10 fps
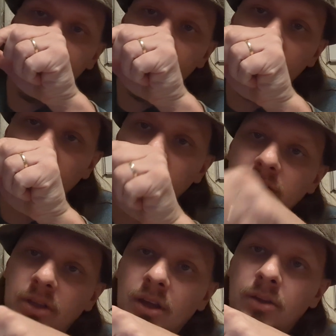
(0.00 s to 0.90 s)
creatures.
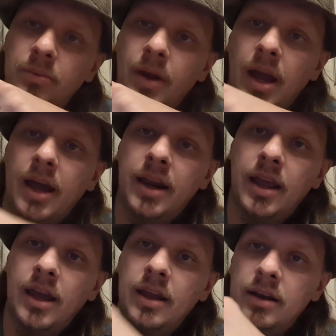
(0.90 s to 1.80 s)
You get
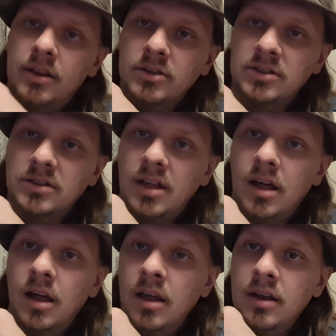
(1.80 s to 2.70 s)
Rhydan, and there's
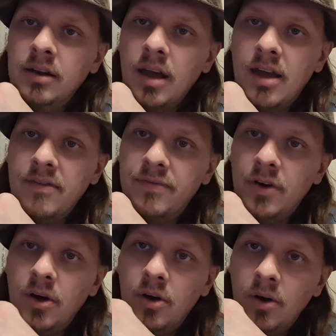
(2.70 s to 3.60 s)
the Night
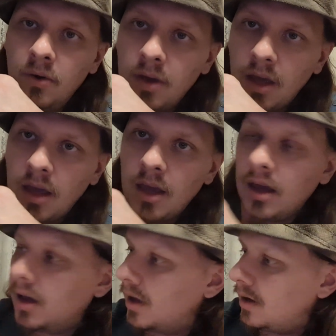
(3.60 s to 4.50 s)
Folk,
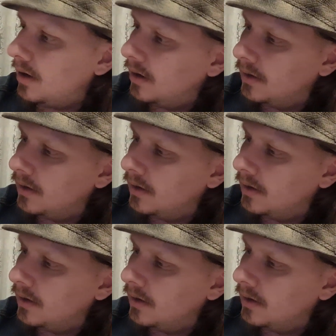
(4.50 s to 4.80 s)
and